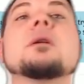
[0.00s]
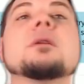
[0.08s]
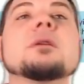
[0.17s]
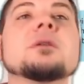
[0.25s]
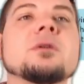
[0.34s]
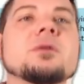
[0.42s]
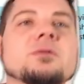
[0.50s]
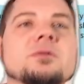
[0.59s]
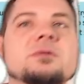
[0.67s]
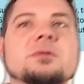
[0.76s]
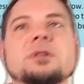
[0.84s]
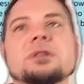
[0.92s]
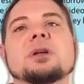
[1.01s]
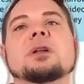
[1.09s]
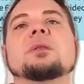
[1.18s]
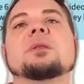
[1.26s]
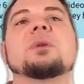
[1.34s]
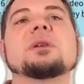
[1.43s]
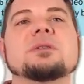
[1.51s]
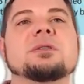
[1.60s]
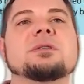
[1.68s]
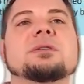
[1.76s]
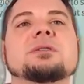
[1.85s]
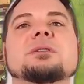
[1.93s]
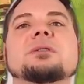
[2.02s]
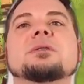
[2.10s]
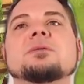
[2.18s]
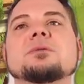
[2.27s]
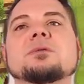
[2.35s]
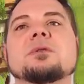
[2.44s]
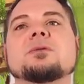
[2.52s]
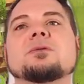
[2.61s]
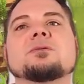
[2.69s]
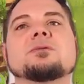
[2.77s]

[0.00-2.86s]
Cool, you got the message, cool.